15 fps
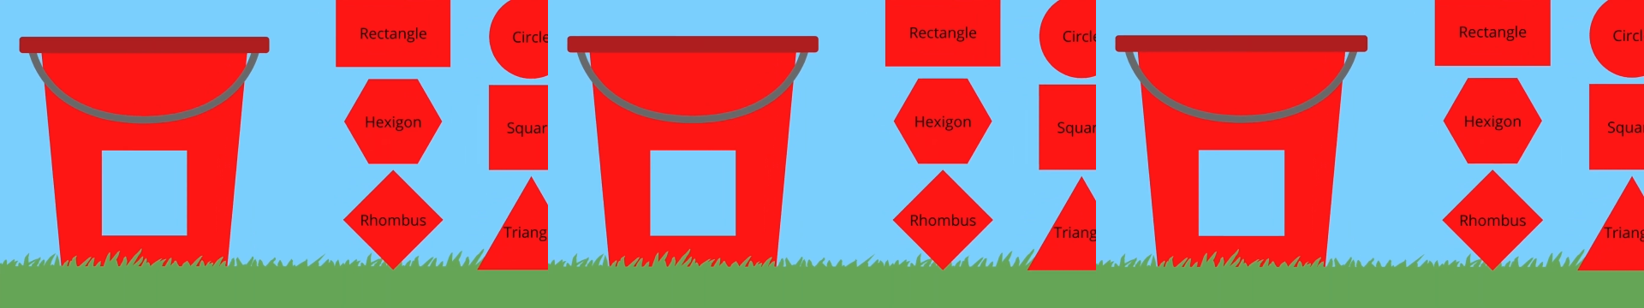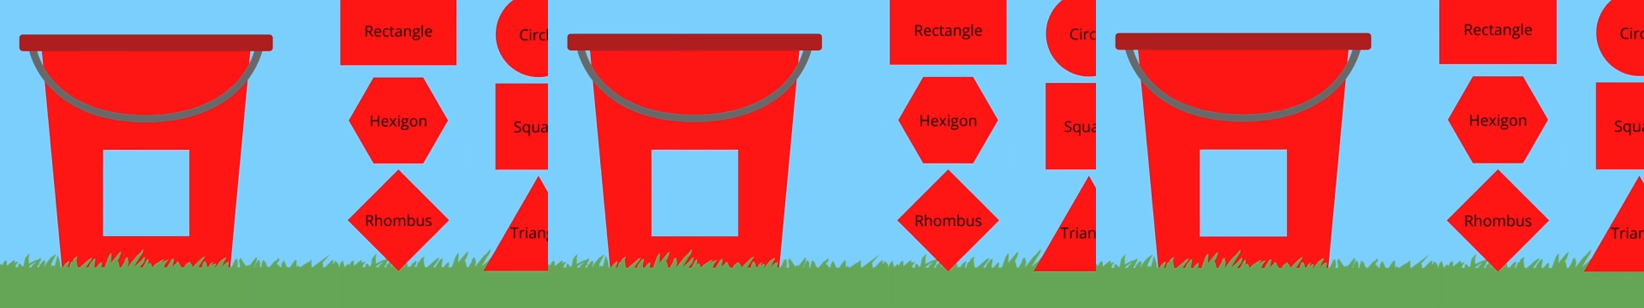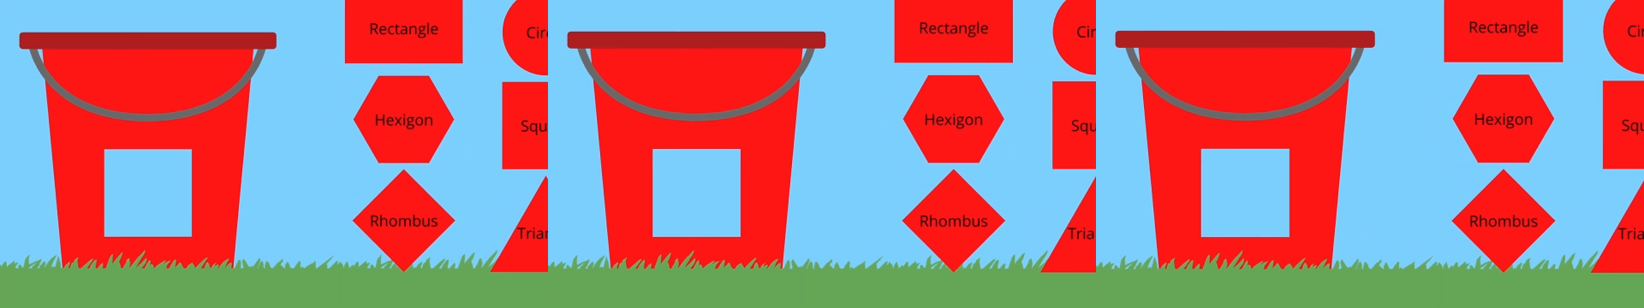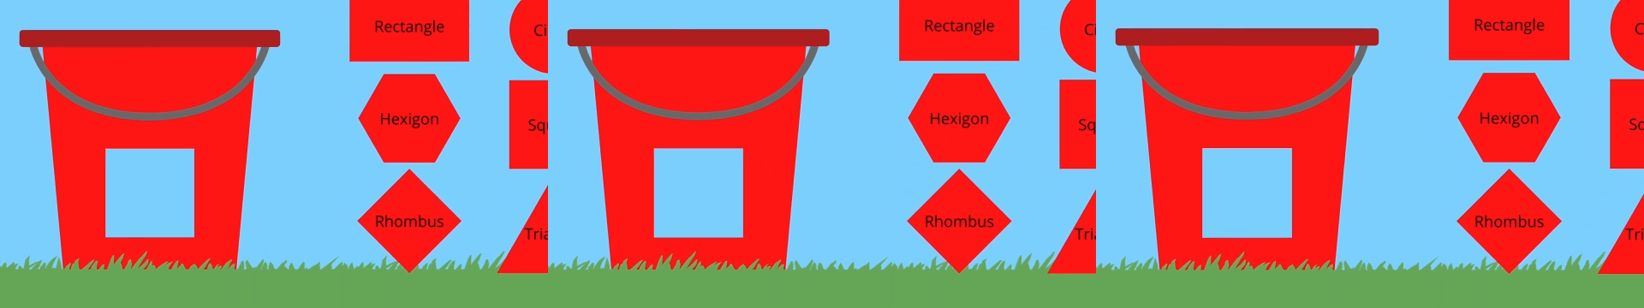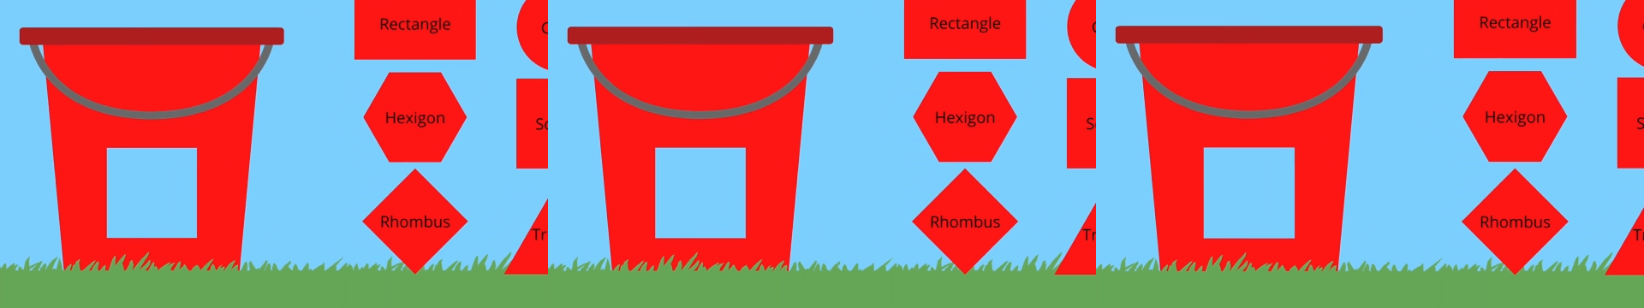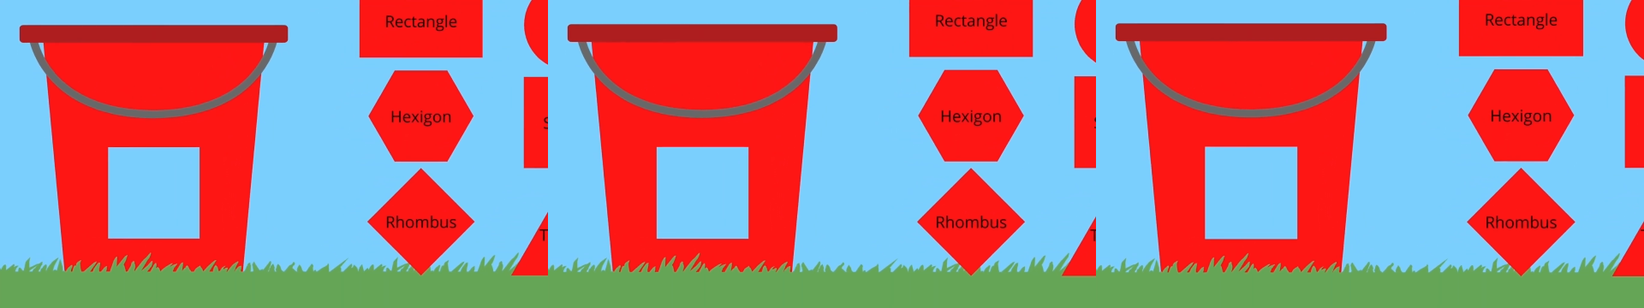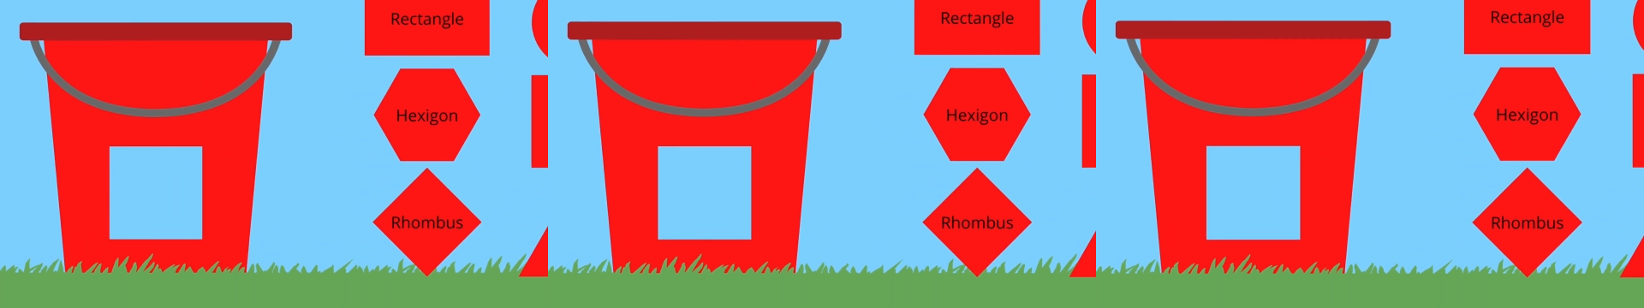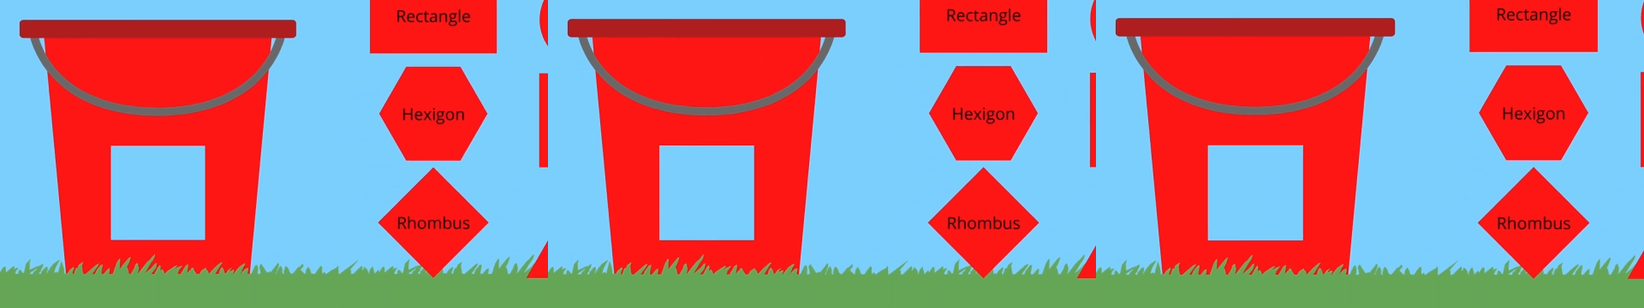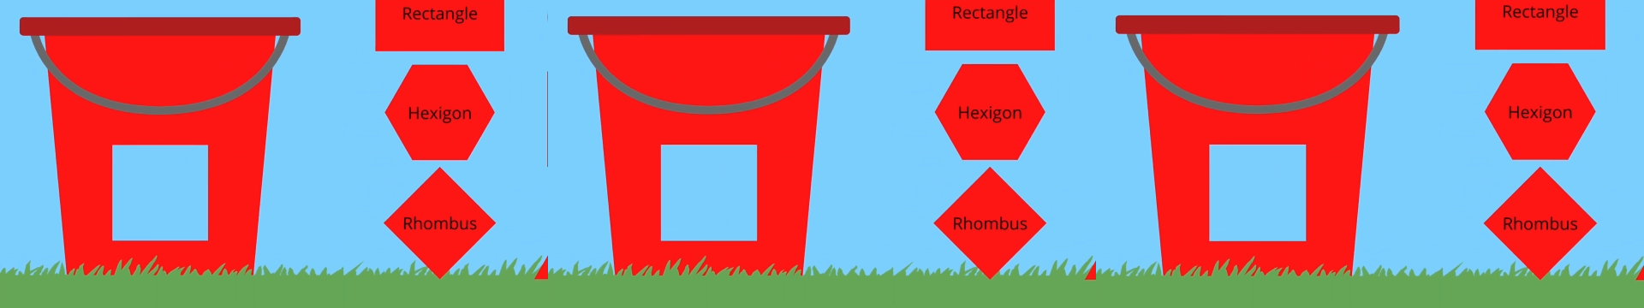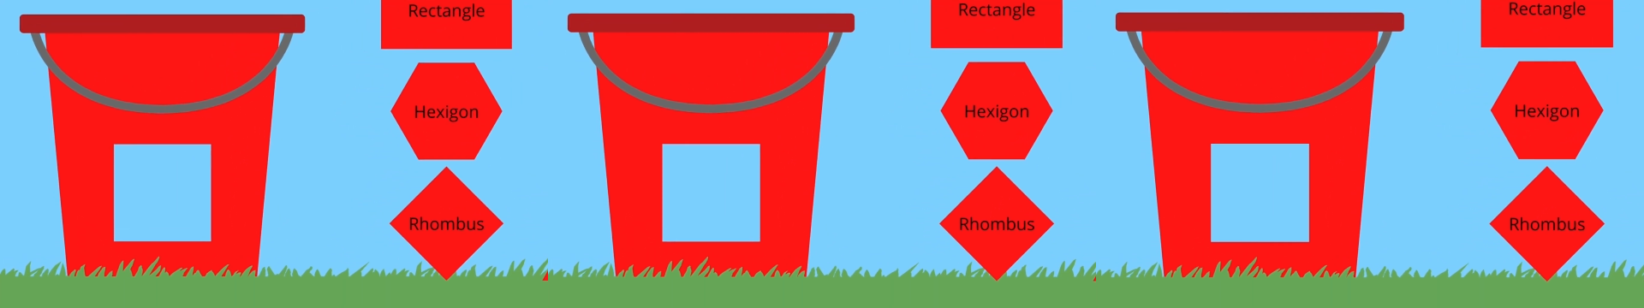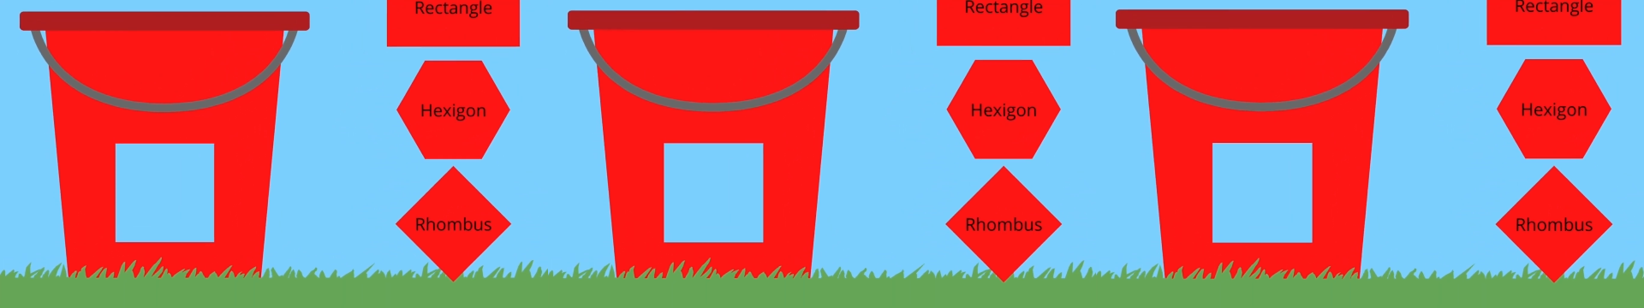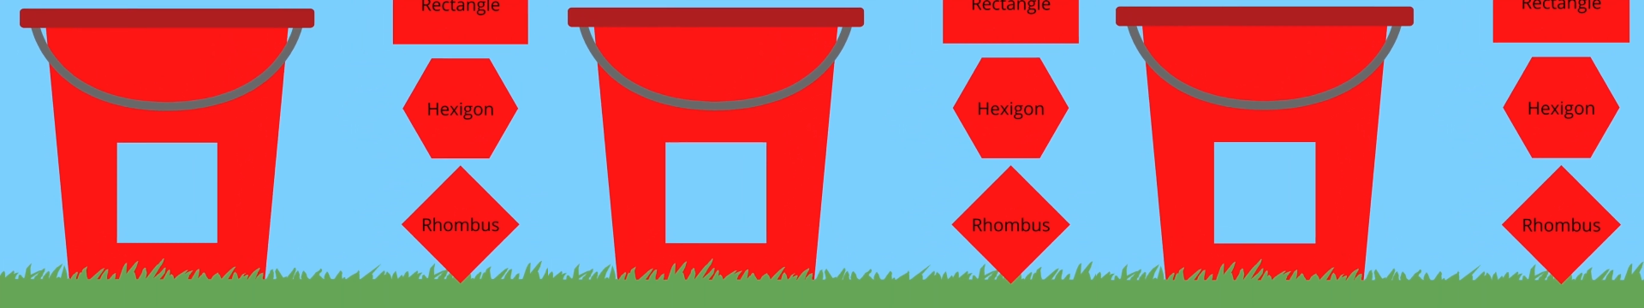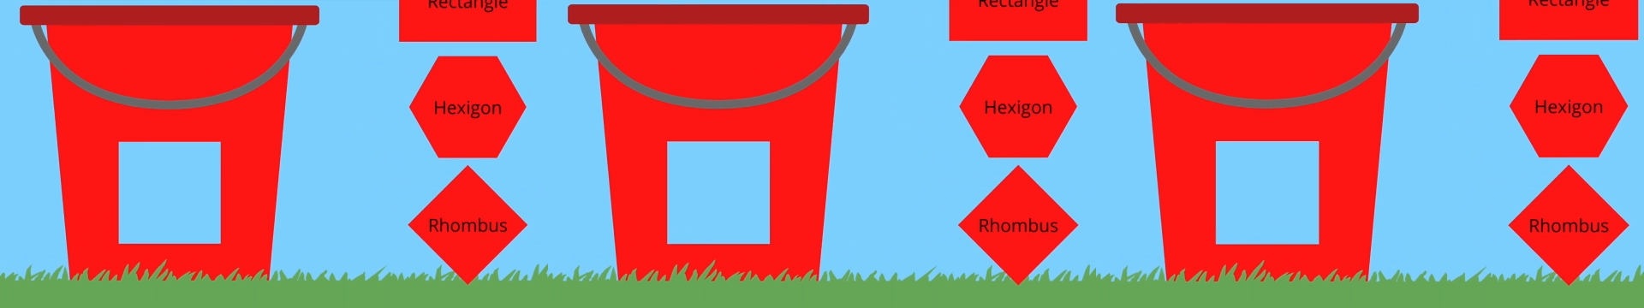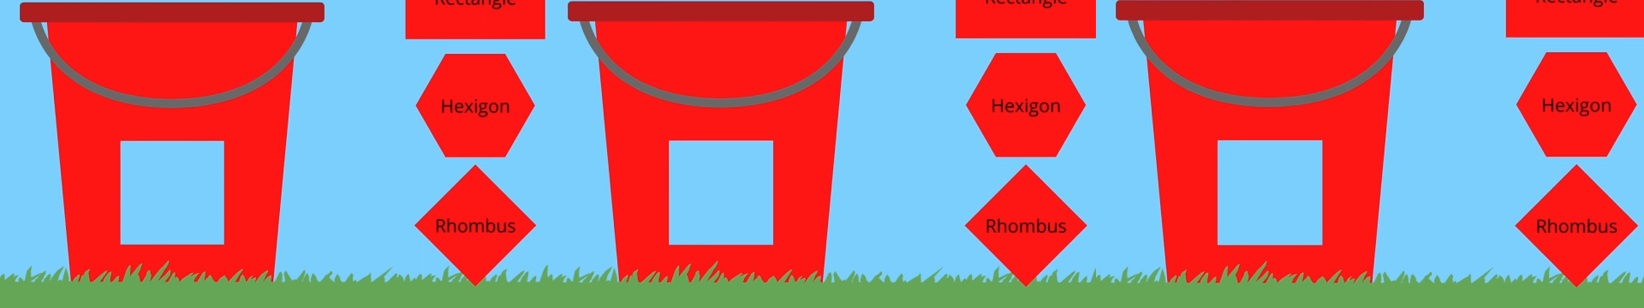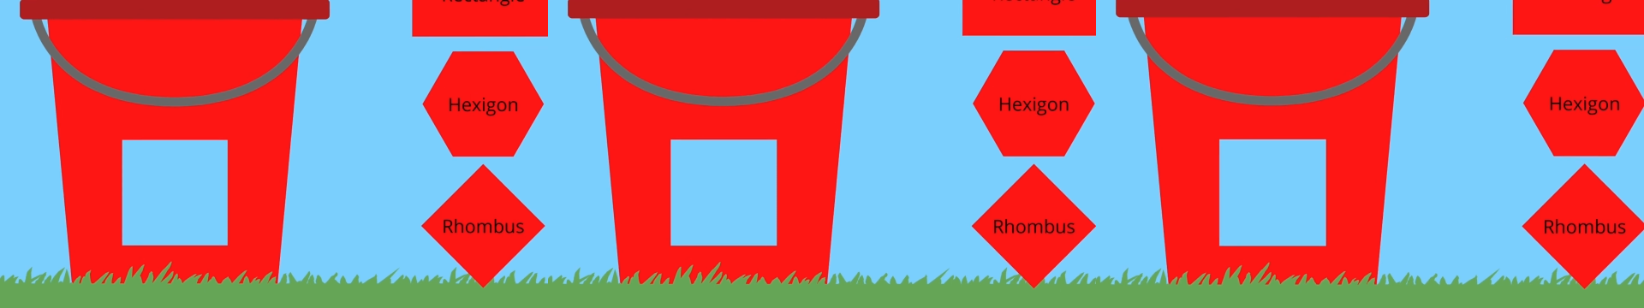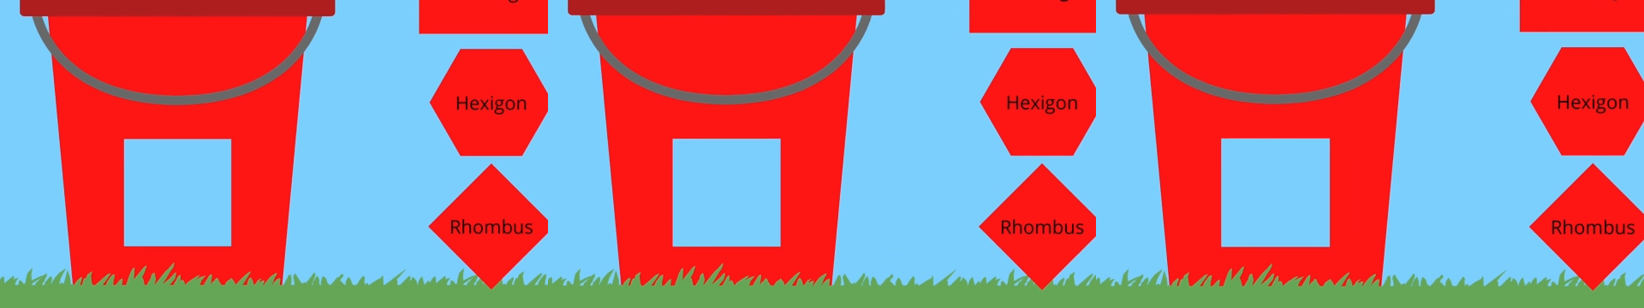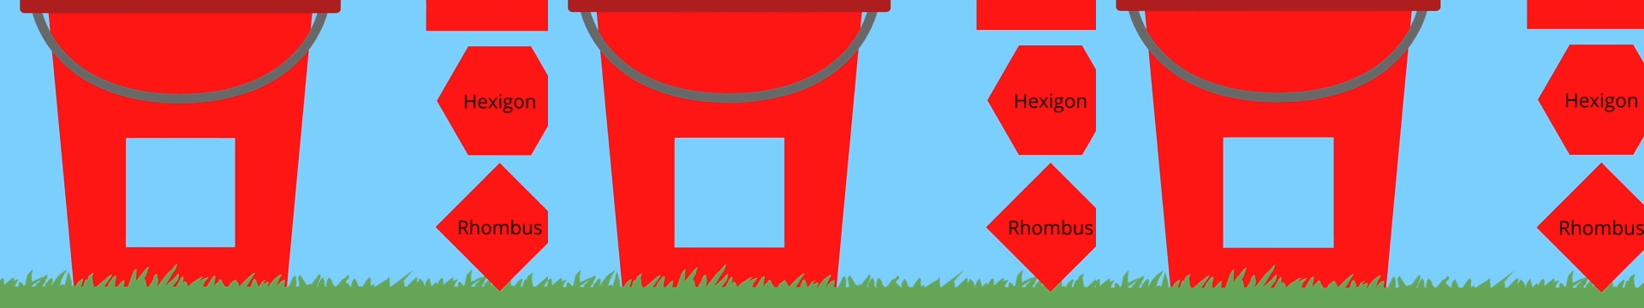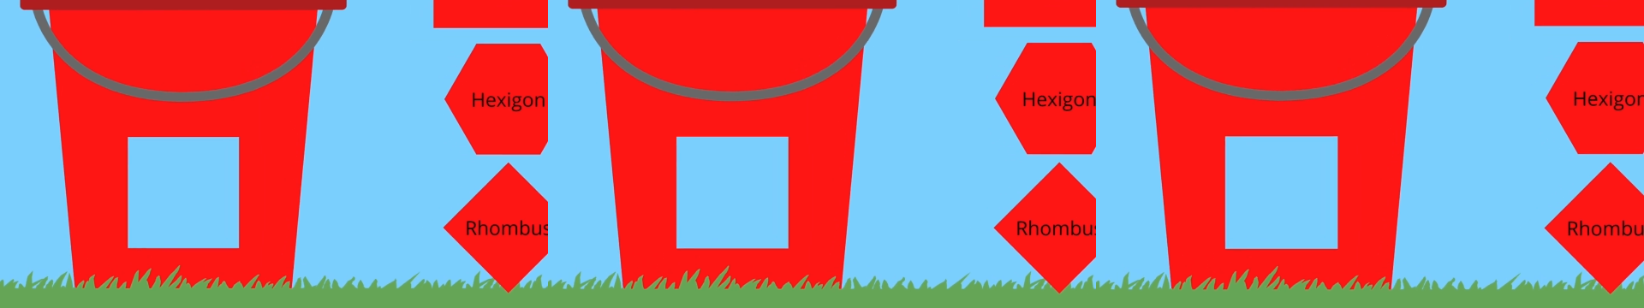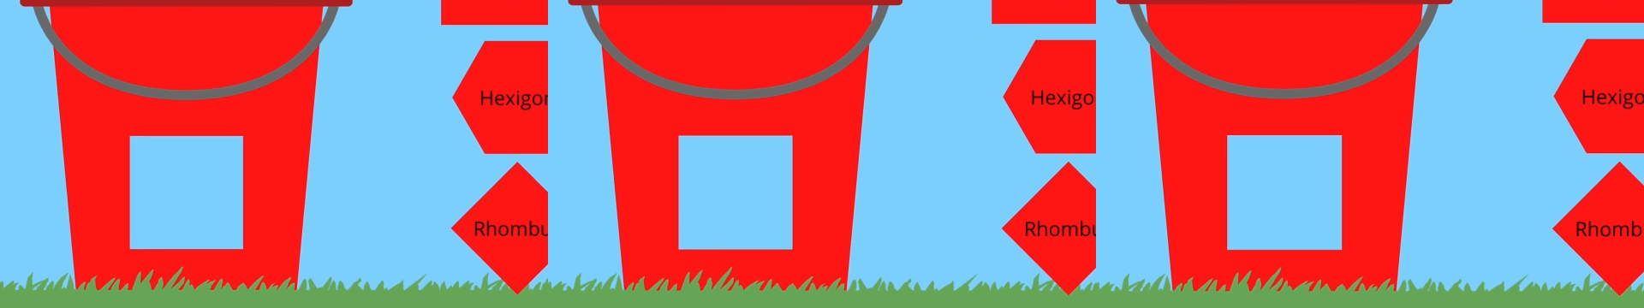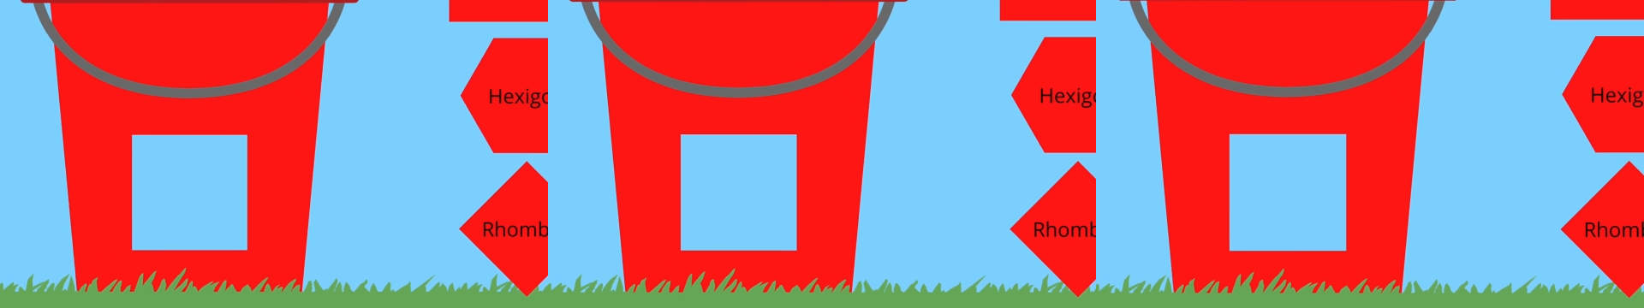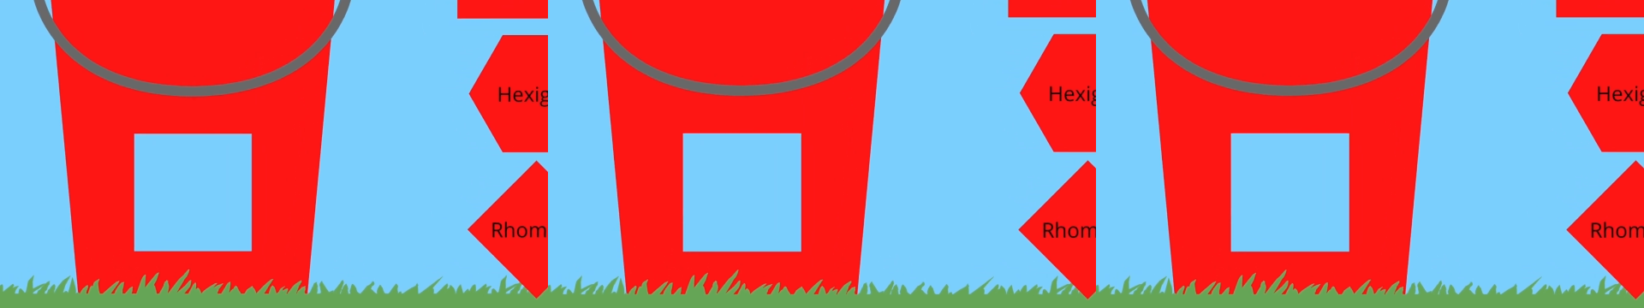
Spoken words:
(no speaker visible)